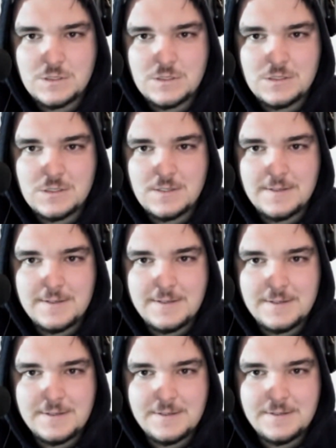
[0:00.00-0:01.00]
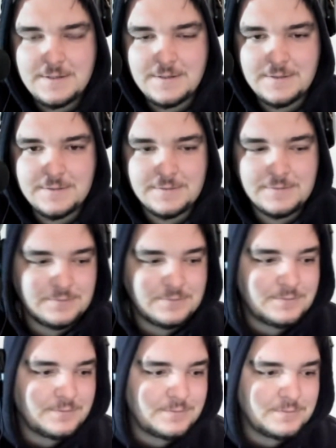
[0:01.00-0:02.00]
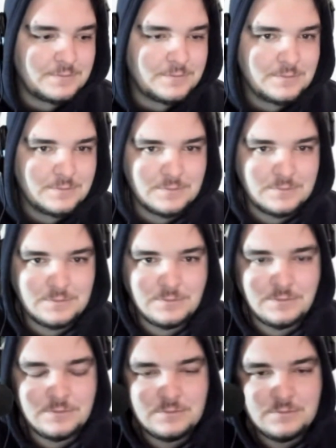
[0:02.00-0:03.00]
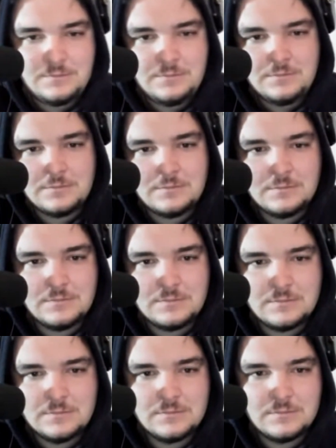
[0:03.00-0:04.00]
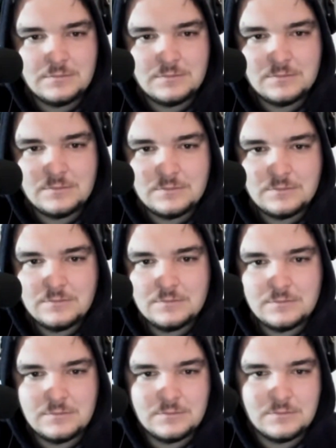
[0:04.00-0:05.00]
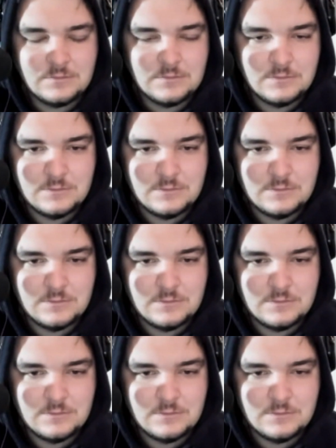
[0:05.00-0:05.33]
The person shown says nothing.